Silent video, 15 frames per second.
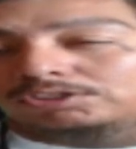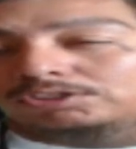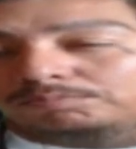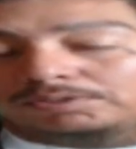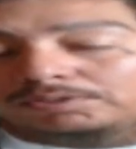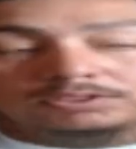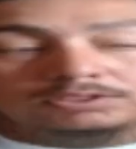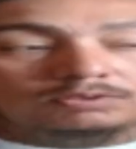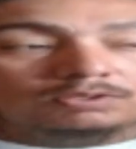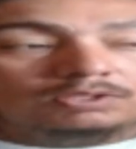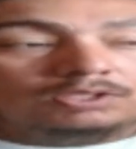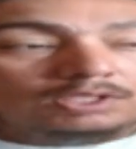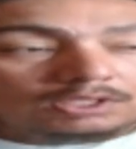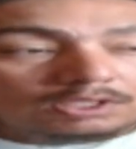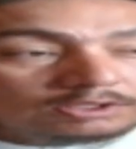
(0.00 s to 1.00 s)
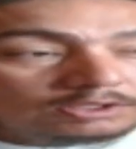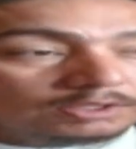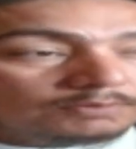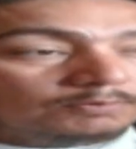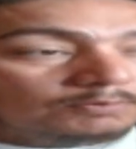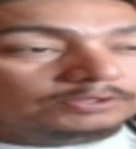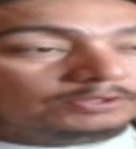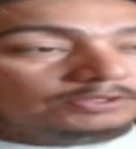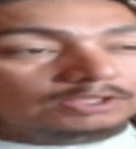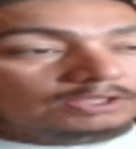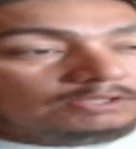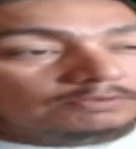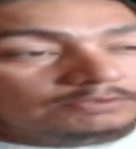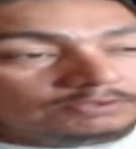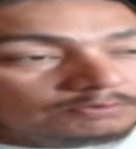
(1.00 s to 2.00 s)
out there, man. So Shimo
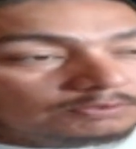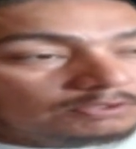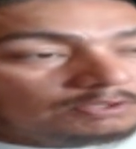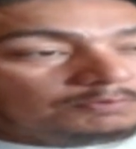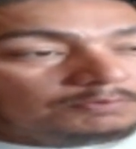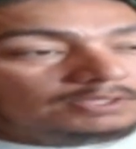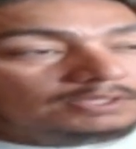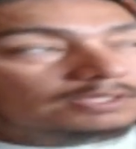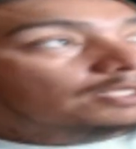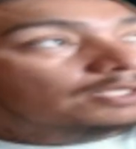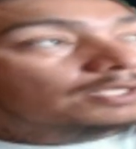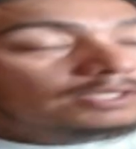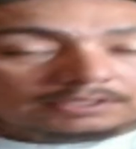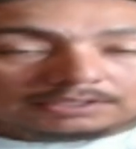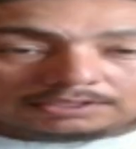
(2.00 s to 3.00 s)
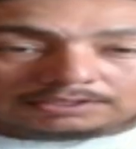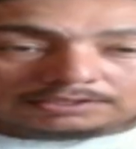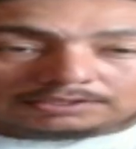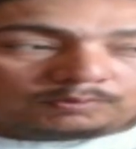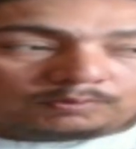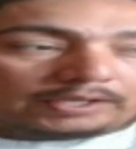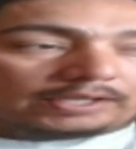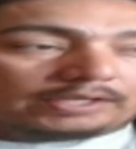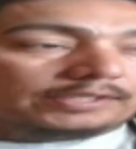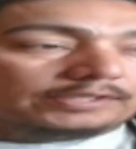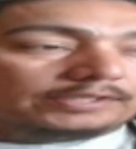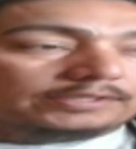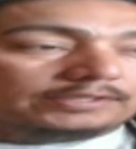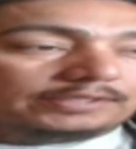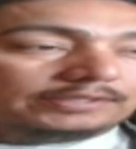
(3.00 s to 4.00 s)
deserves to, you know what I mean, get the
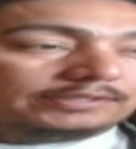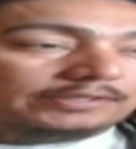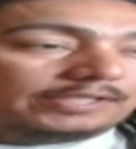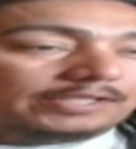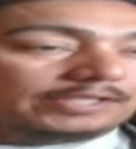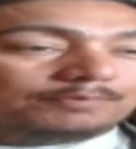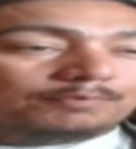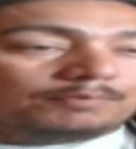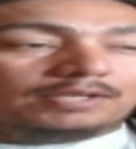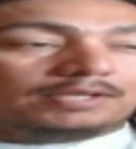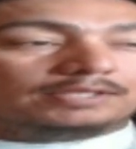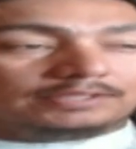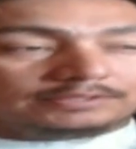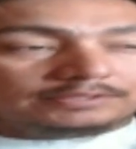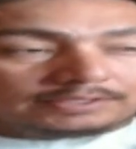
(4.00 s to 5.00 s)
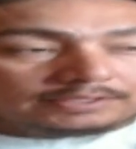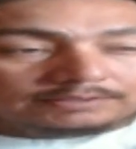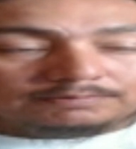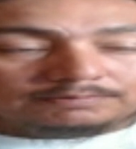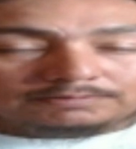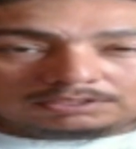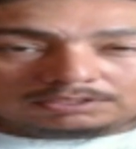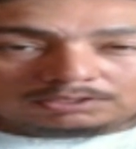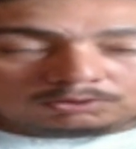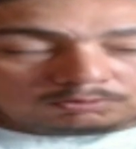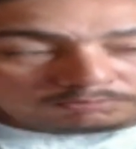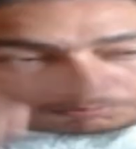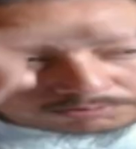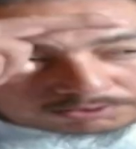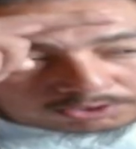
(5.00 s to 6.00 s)
recognition it's getting, man, and salute
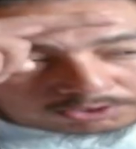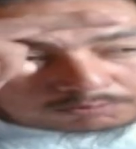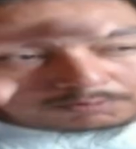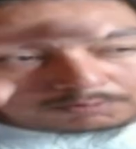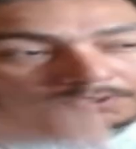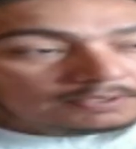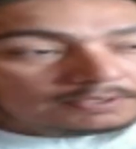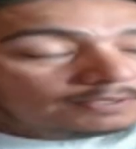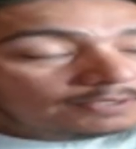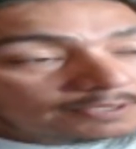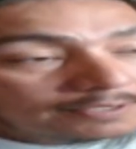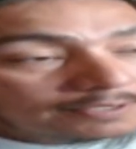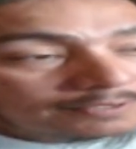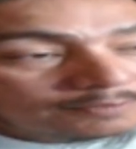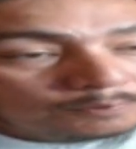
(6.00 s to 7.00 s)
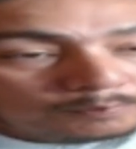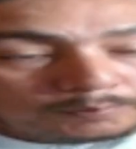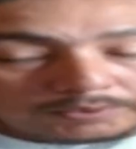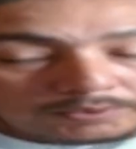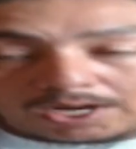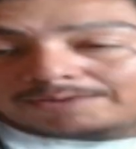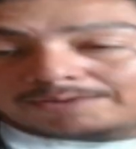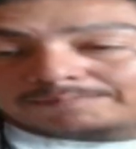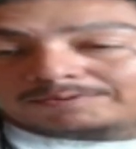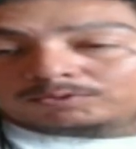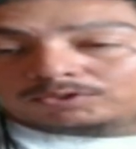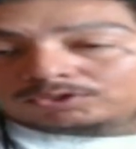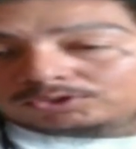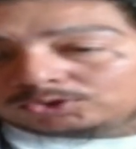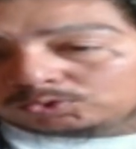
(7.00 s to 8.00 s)
from your homie, man. But all right, man,
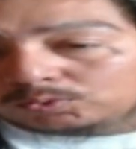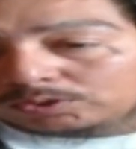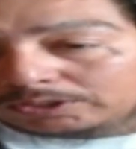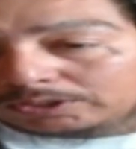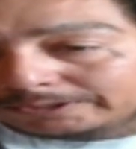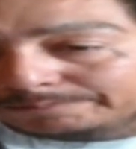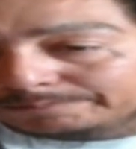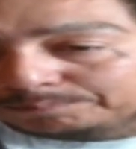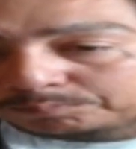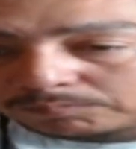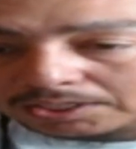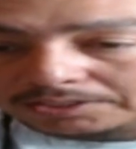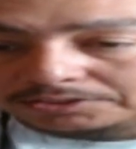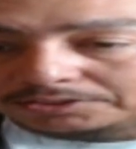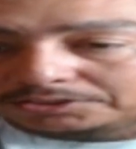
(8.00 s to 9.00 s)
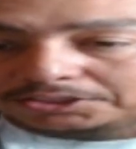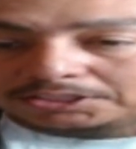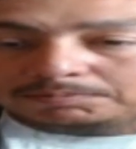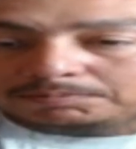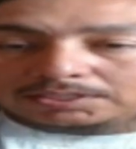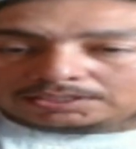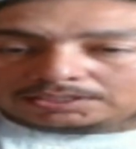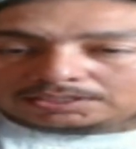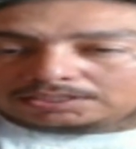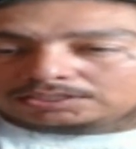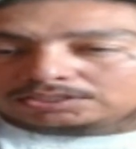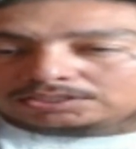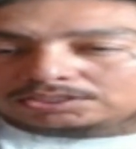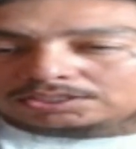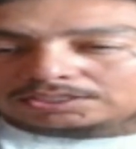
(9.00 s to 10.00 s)
we're gonna do a GB,
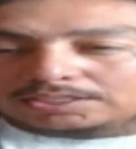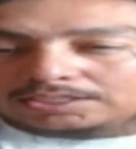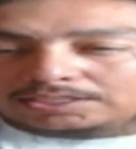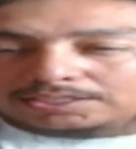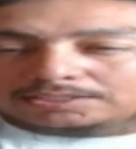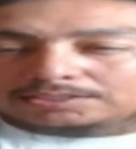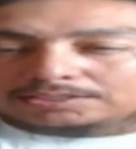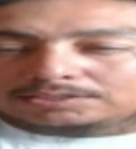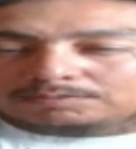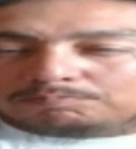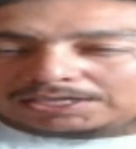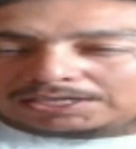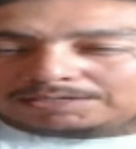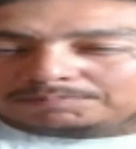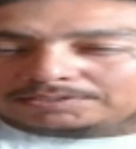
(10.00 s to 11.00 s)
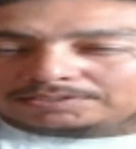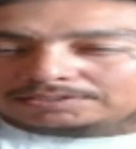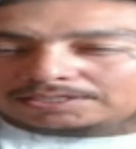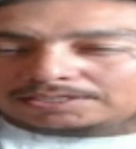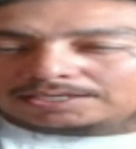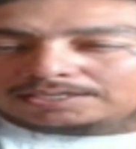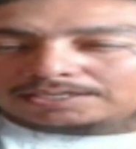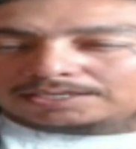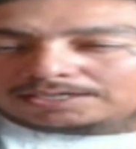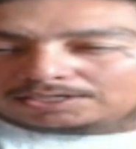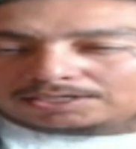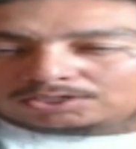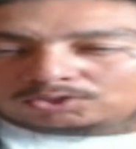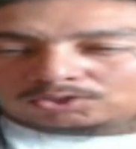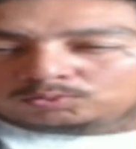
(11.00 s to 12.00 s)
Young Iggz, PayMeZay,
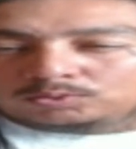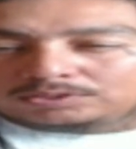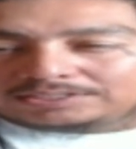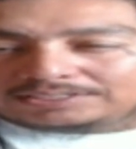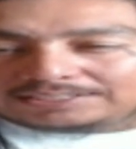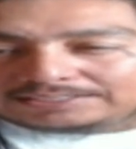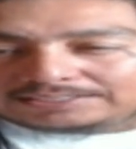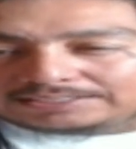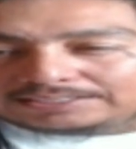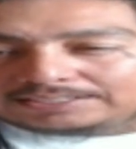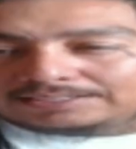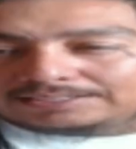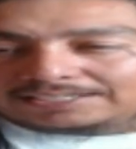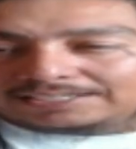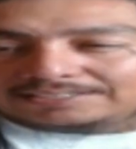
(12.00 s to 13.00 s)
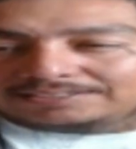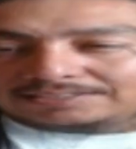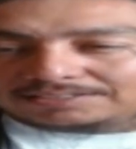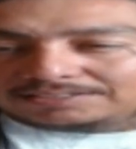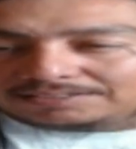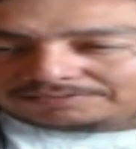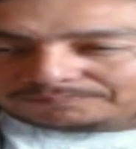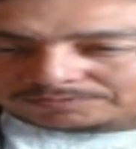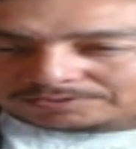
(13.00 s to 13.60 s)
and Lou Dizzy, Desi,